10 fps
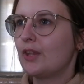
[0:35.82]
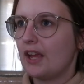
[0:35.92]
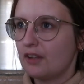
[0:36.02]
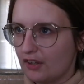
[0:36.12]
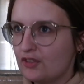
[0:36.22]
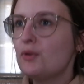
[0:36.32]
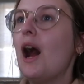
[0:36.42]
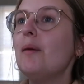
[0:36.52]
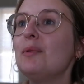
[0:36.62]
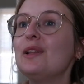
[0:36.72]
I do
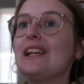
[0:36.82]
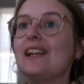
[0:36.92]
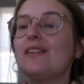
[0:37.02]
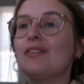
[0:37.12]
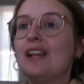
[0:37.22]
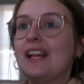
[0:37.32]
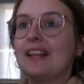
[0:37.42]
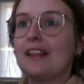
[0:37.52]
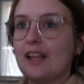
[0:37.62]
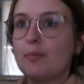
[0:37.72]
not believe
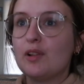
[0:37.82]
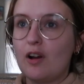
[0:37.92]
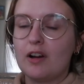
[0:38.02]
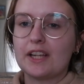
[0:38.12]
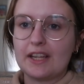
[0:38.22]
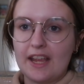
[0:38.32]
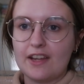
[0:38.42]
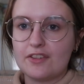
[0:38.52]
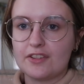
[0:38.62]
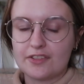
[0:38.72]
that they belong in
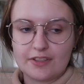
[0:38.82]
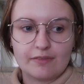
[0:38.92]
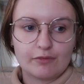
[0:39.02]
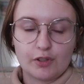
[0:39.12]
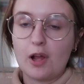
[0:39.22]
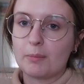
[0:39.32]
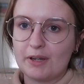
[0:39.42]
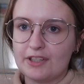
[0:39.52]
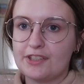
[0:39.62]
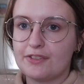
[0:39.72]
cages for long
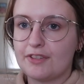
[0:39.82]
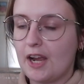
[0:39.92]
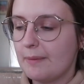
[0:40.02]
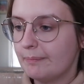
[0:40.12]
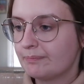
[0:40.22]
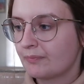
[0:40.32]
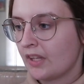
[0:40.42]
periods of time.